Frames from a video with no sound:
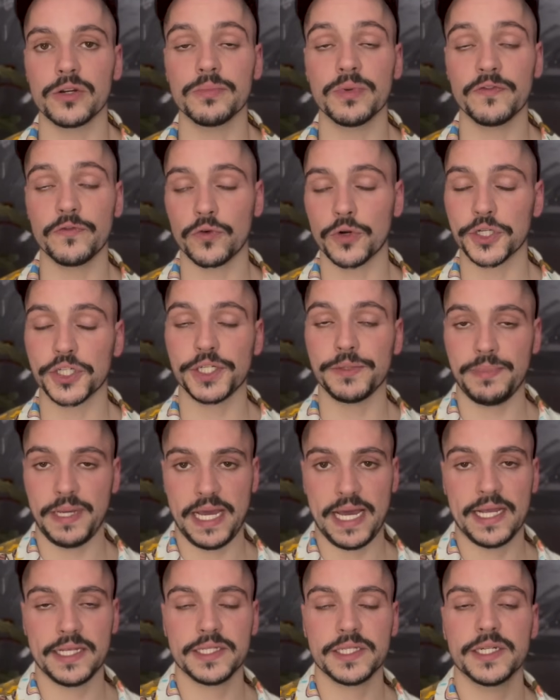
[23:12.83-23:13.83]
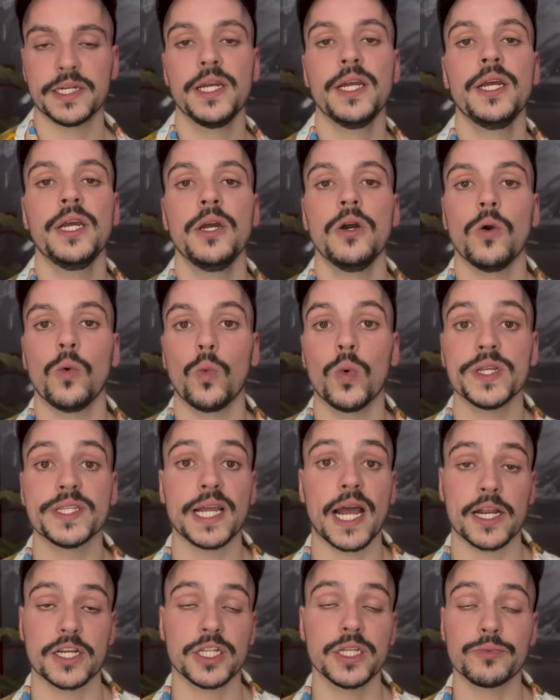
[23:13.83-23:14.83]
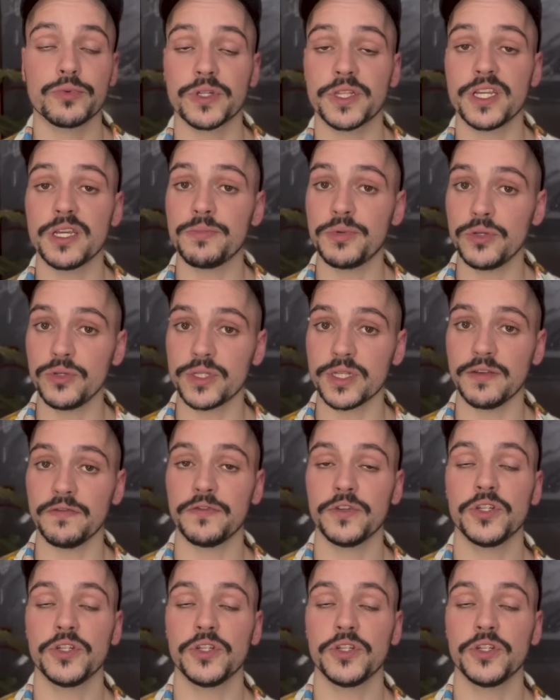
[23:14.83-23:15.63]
before she passed, was actually really abusive.